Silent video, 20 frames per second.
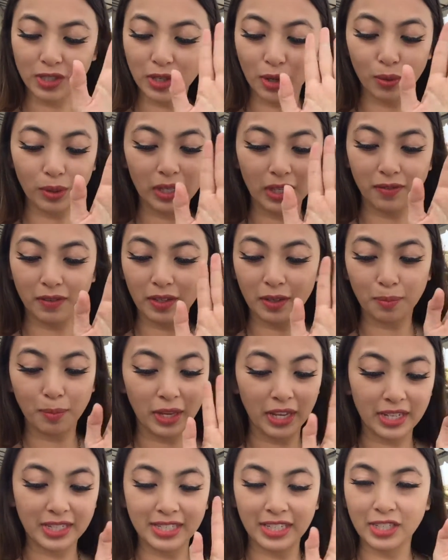don't even
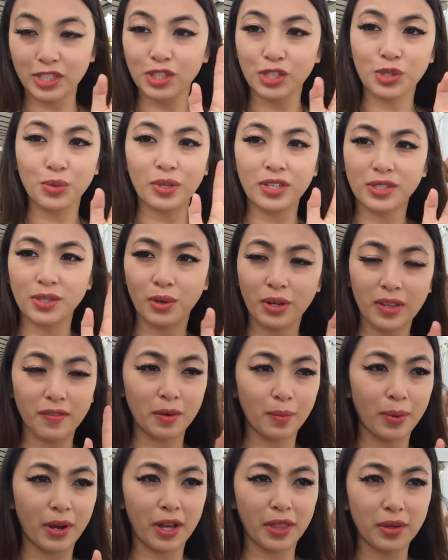pay attention to it. Don't
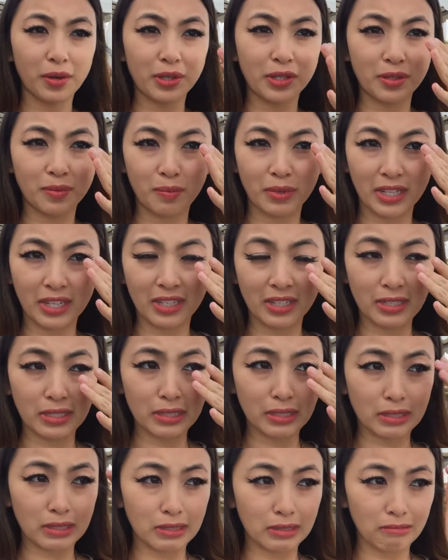even bother
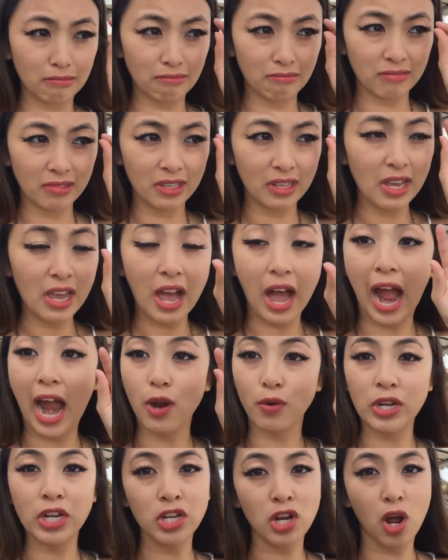because
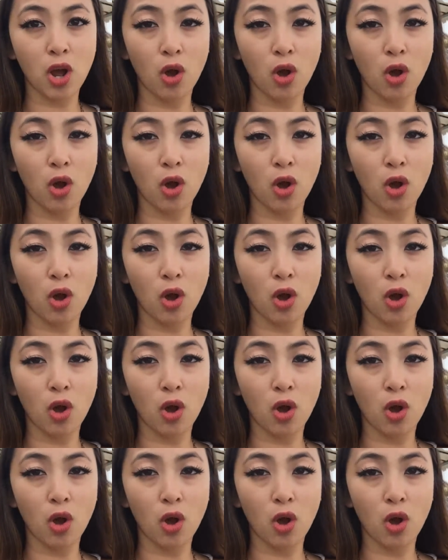I already